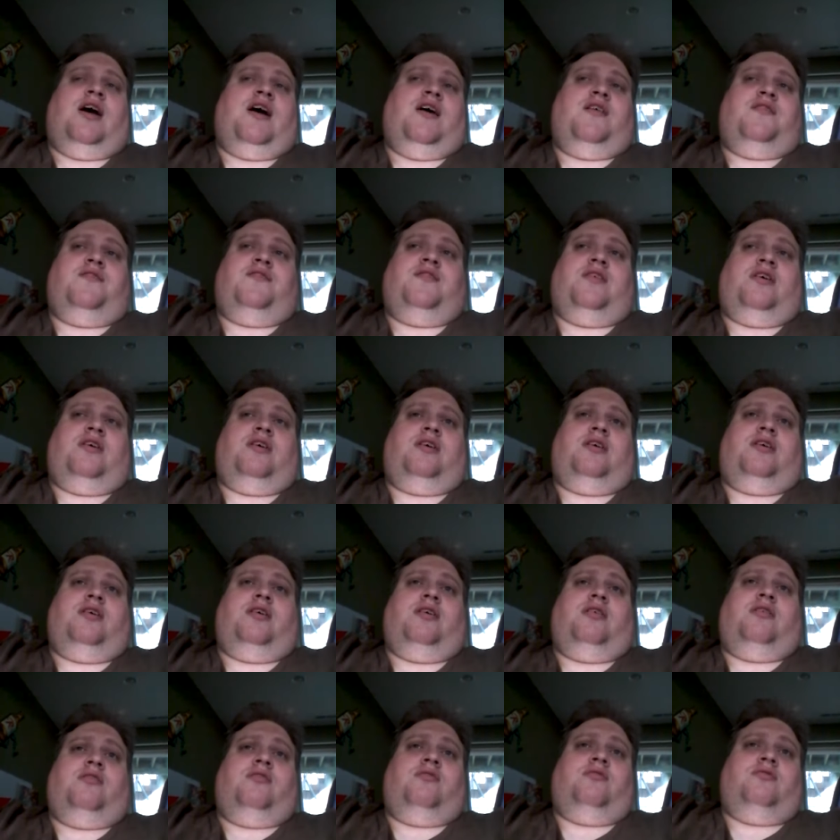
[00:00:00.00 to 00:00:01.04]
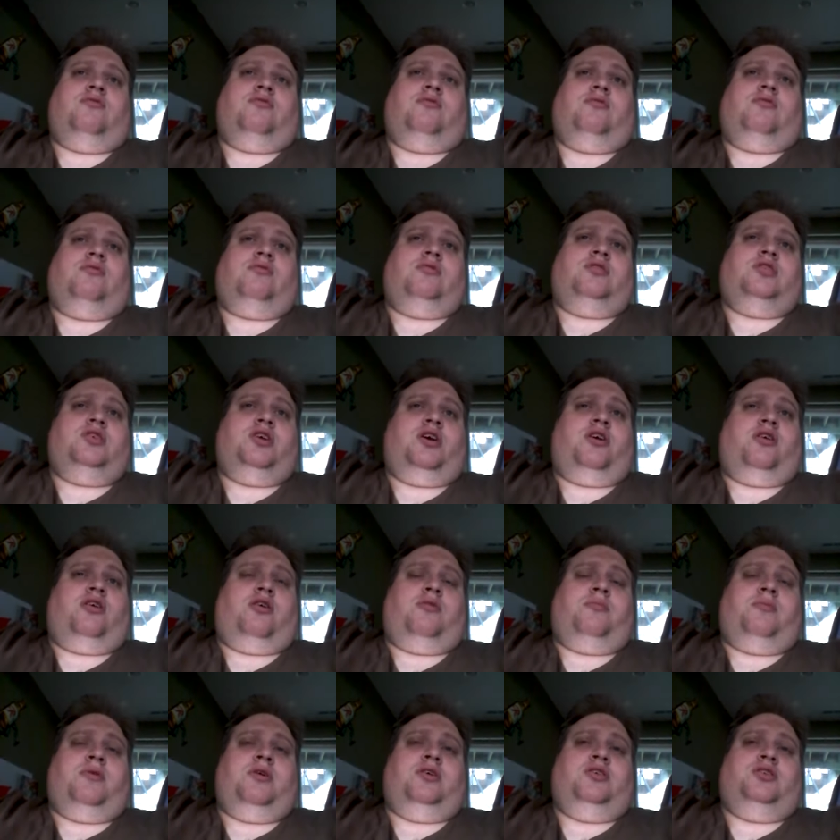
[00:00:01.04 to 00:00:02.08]
top five
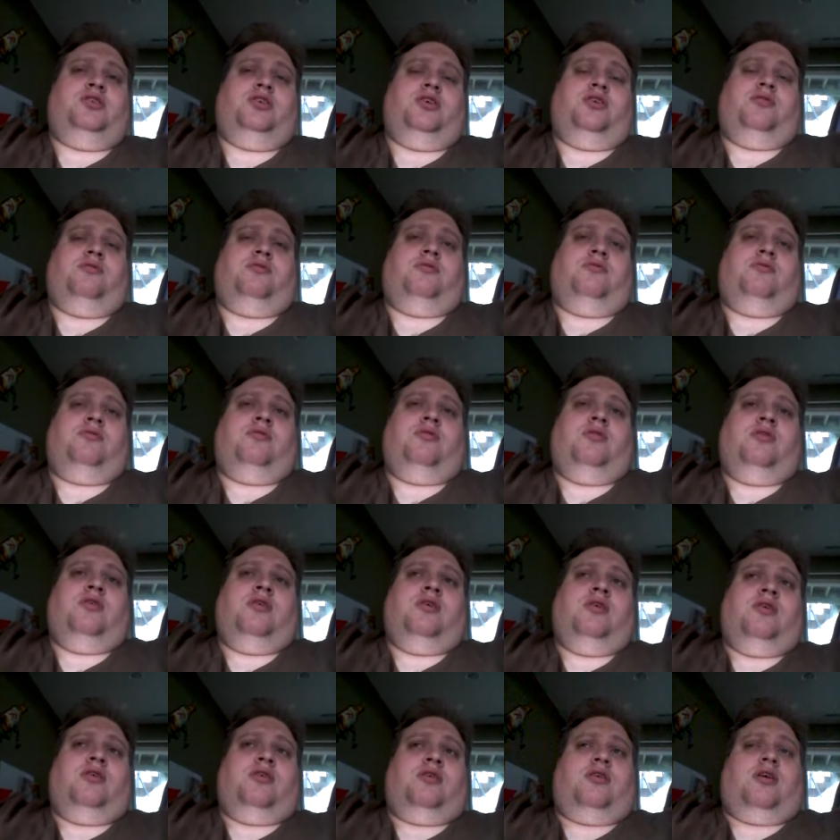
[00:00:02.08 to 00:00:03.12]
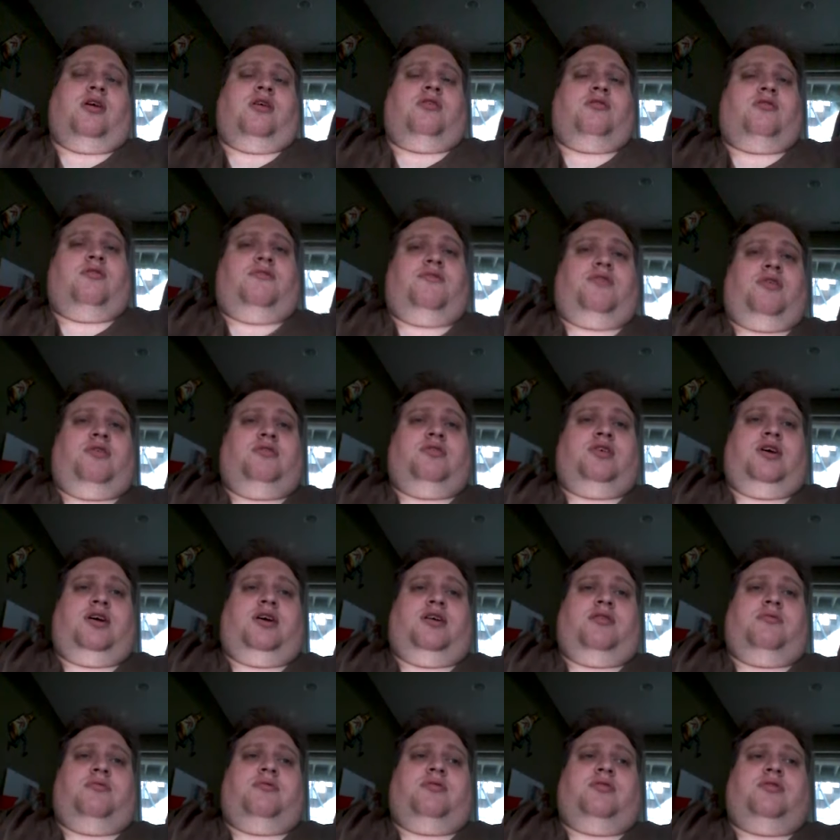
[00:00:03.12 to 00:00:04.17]
JRPG games of all
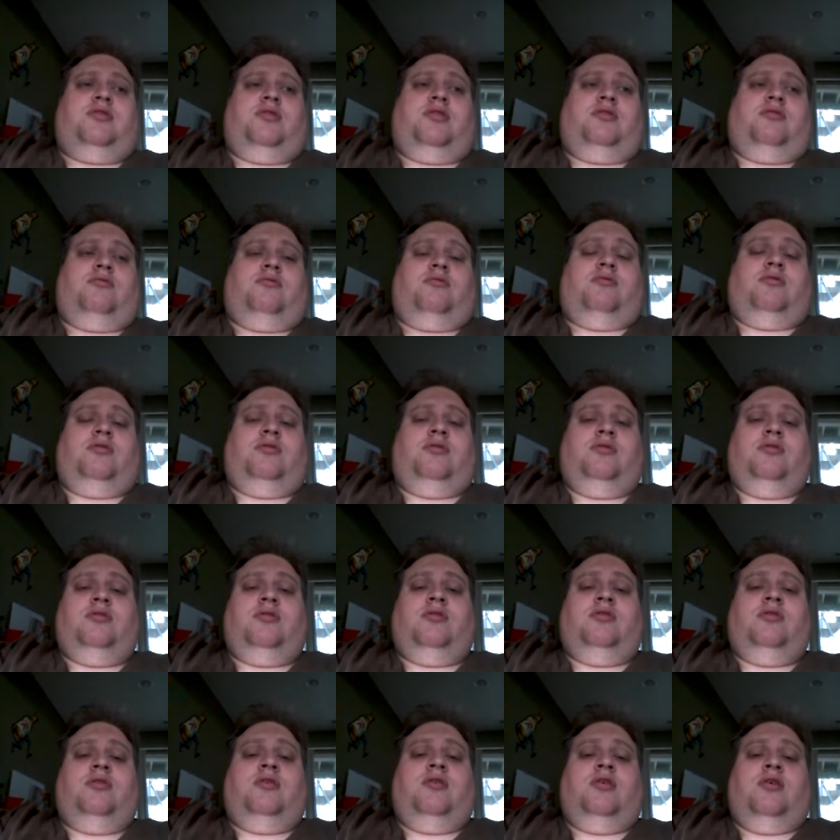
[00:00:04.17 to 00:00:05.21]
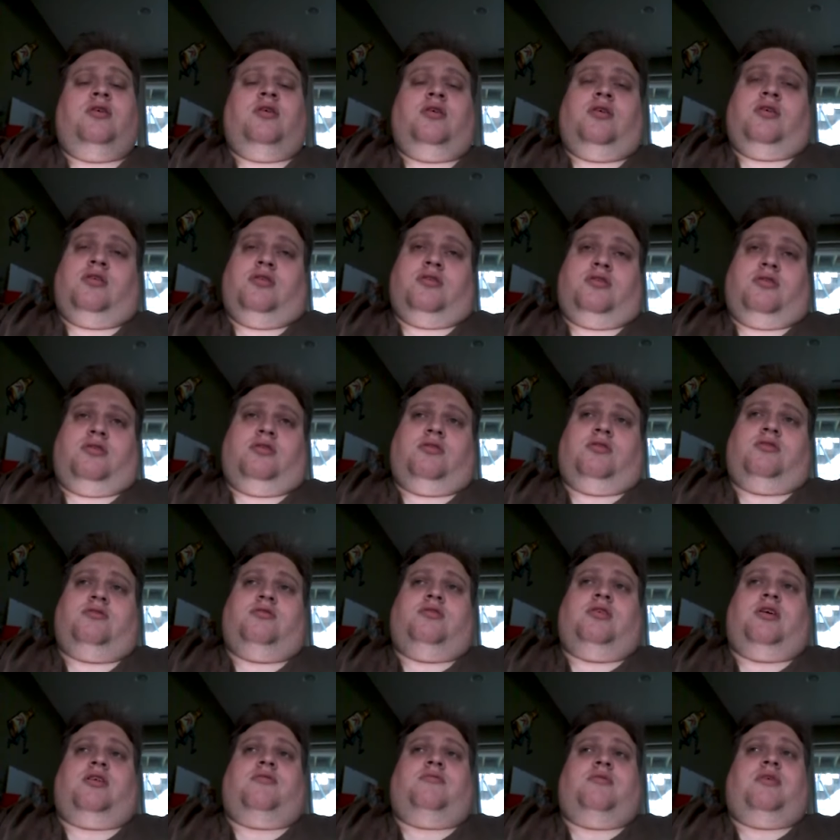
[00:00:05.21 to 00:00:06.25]
time. So
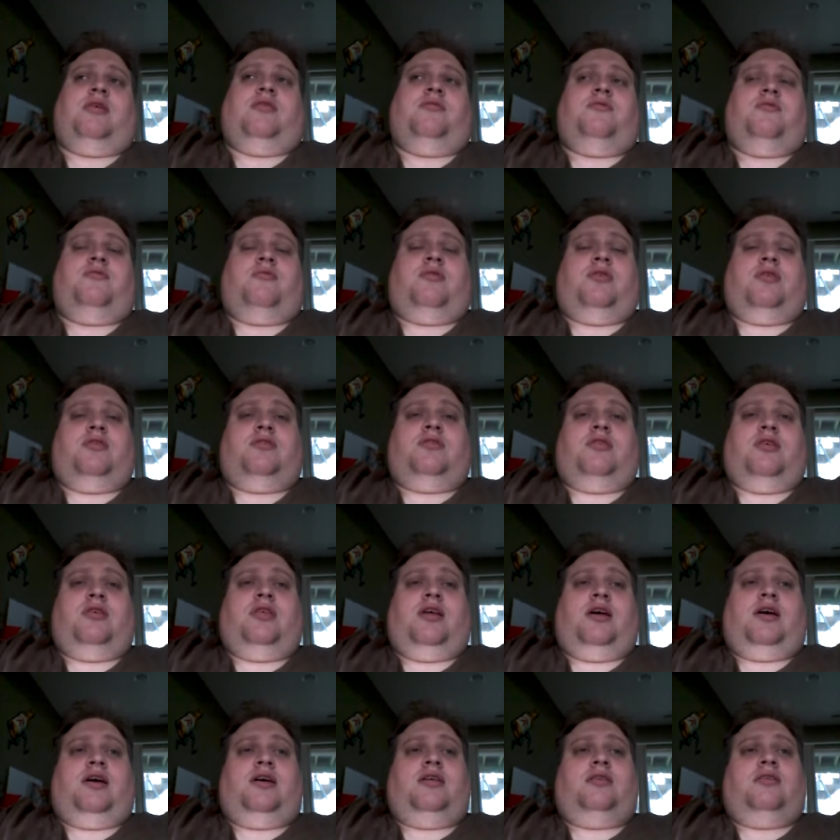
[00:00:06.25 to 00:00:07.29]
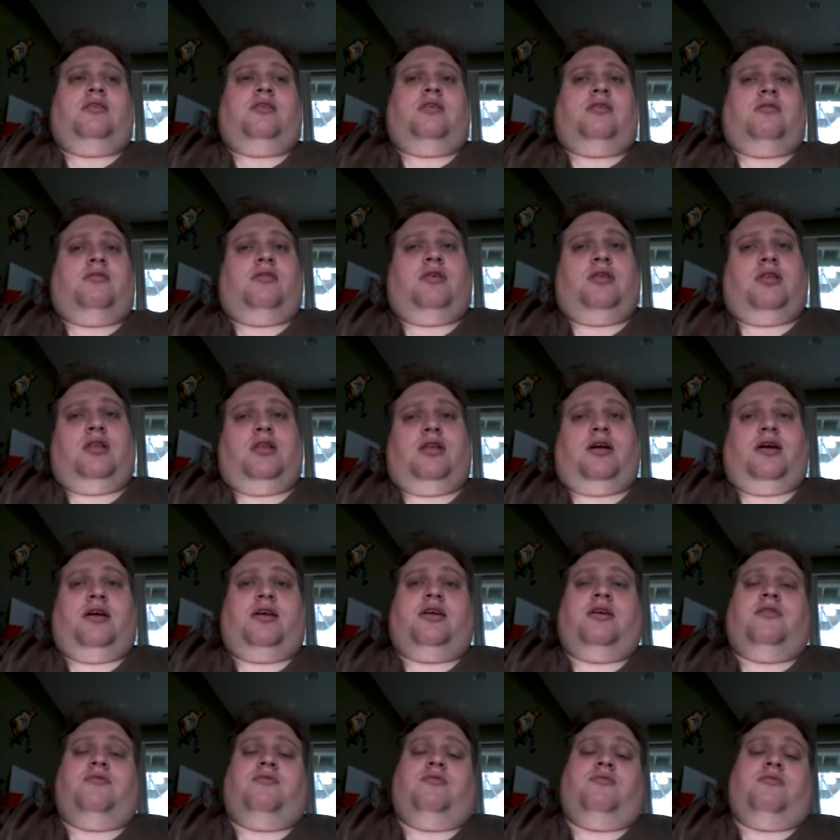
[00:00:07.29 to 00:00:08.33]
stick around if you want to see that. You know, hit the
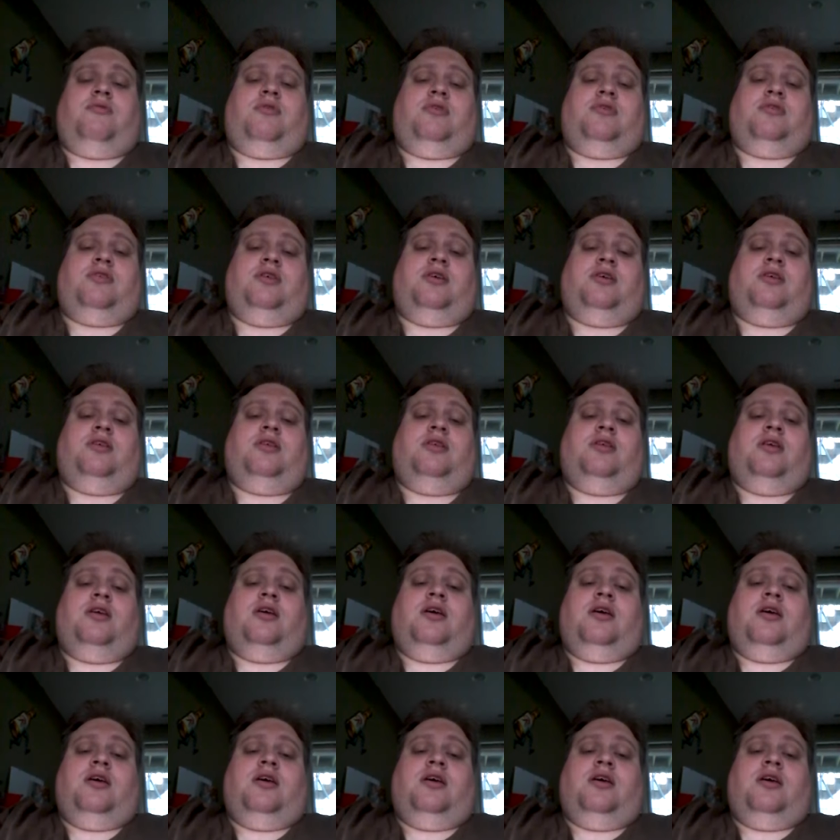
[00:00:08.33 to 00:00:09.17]
like if you want to see it.